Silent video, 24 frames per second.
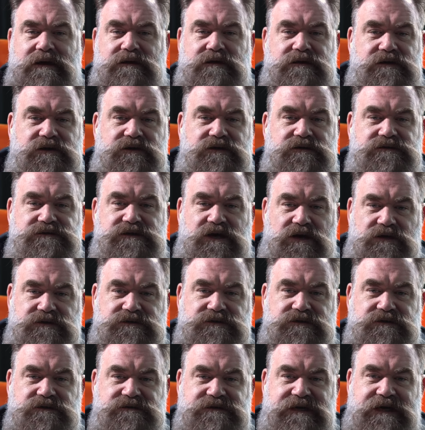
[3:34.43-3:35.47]
Like you can talk to
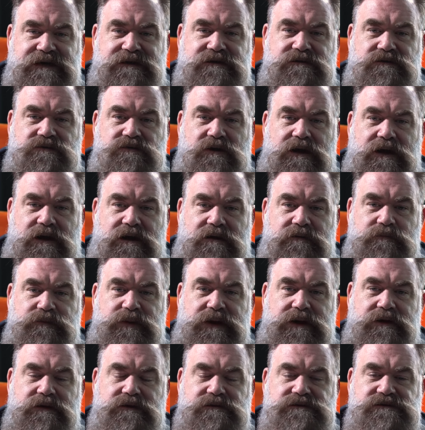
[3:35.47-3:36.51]
your dead
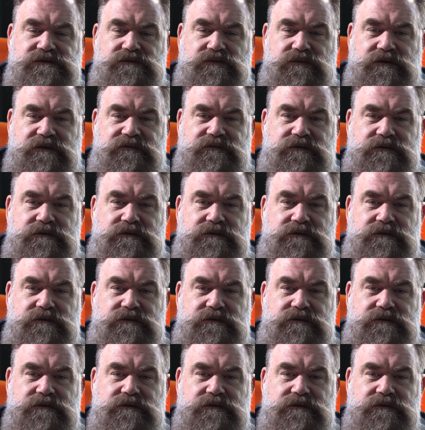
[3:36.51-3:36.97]
grandparents or whatever.